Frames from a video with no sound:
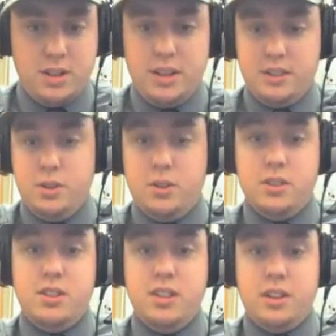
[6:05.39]
And so you can
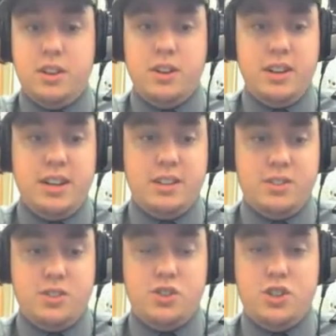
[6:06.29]
see the current
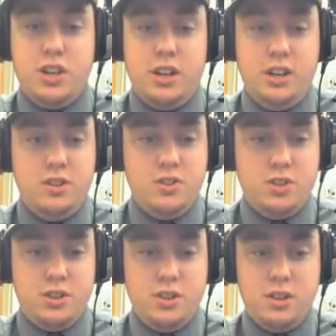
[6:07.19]
has changed.